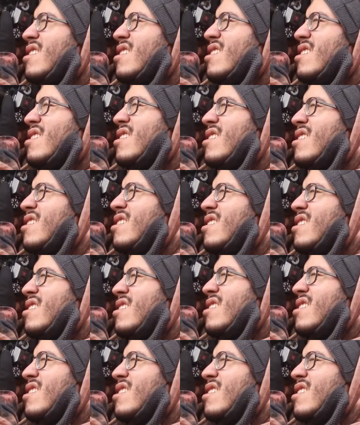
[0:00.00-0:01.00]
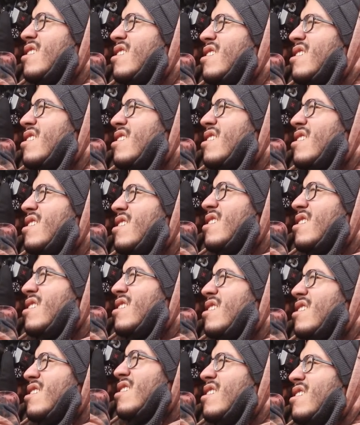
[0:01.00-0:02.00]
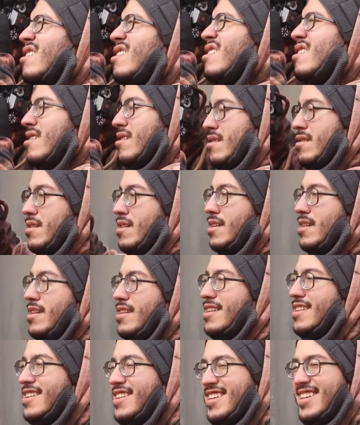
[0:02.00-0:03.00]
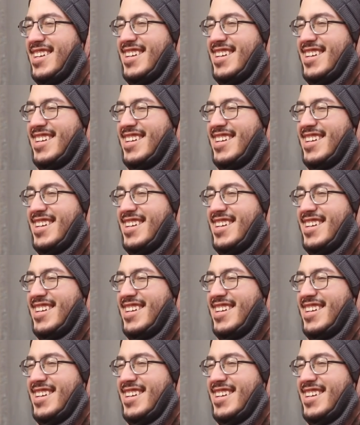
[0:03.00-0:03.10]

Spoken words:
And also, it's good for video too.